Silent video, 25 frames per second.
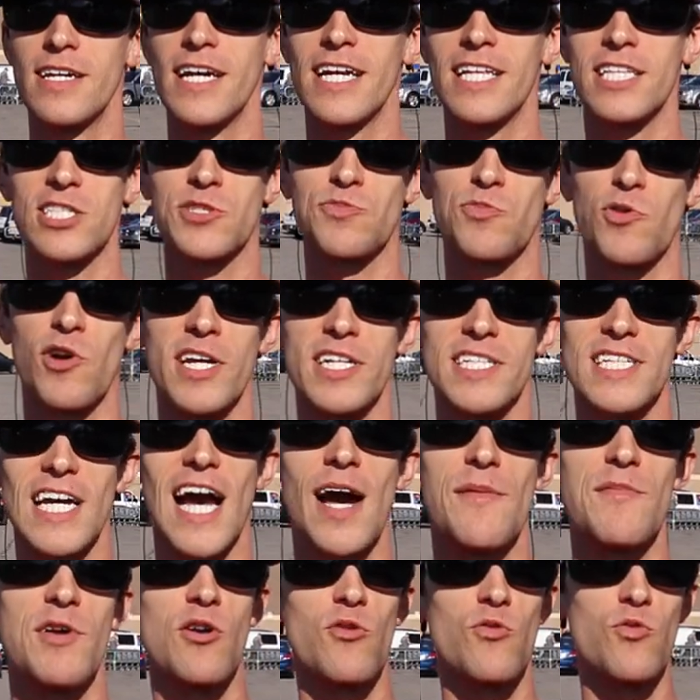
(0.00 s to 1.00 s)
in the
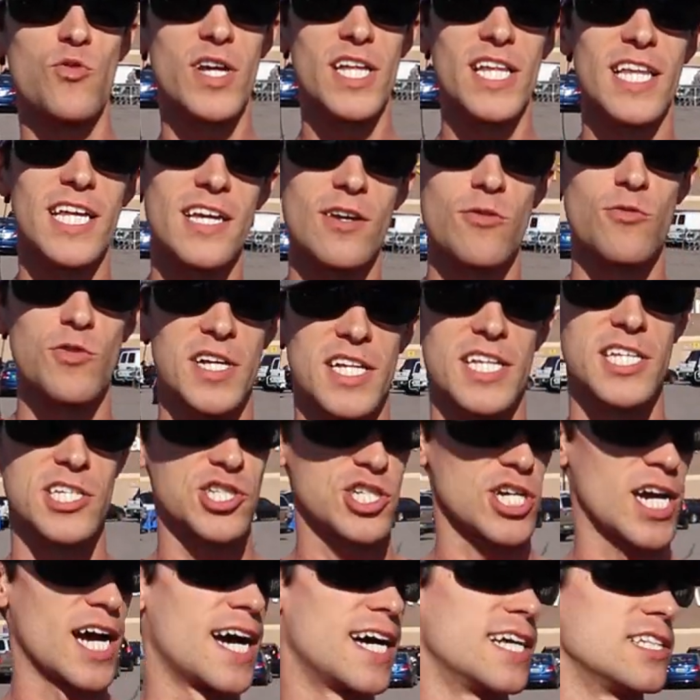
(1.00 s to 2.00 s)
springtime, it really, really
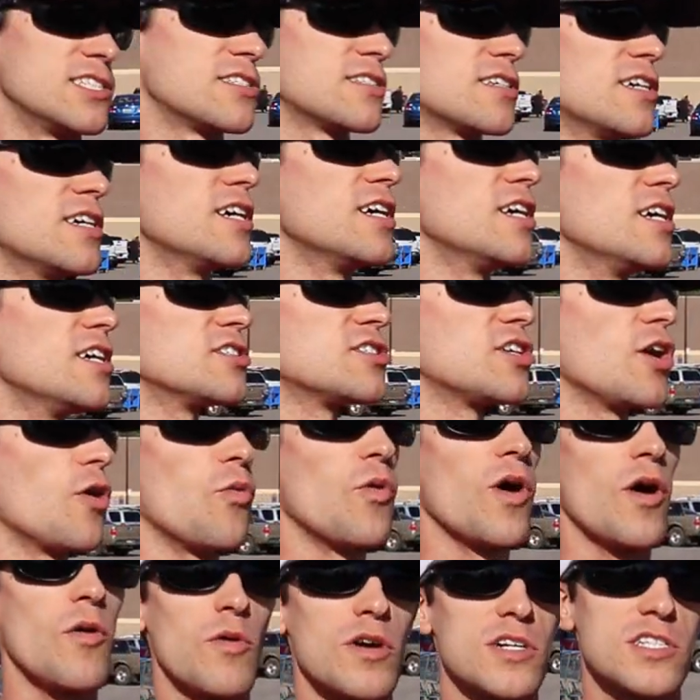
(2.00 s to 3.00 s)
shines. So
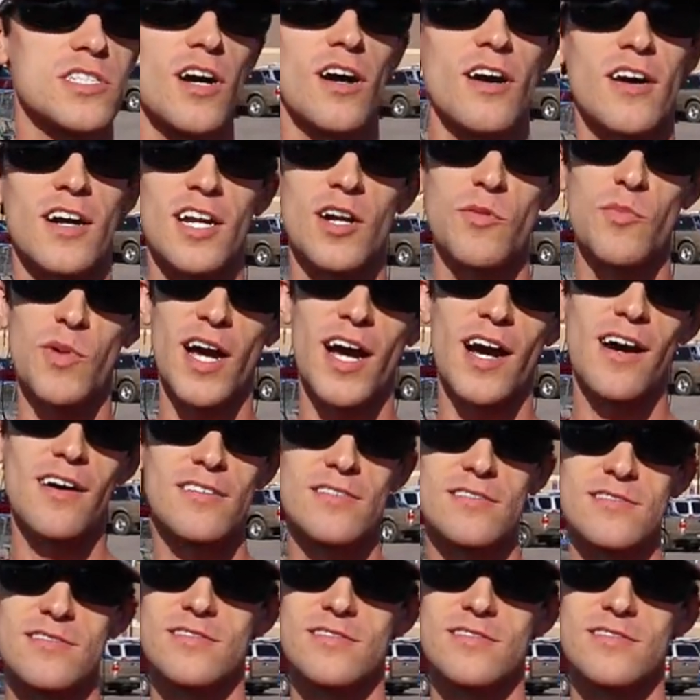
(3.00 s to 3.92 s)
what we're talking about,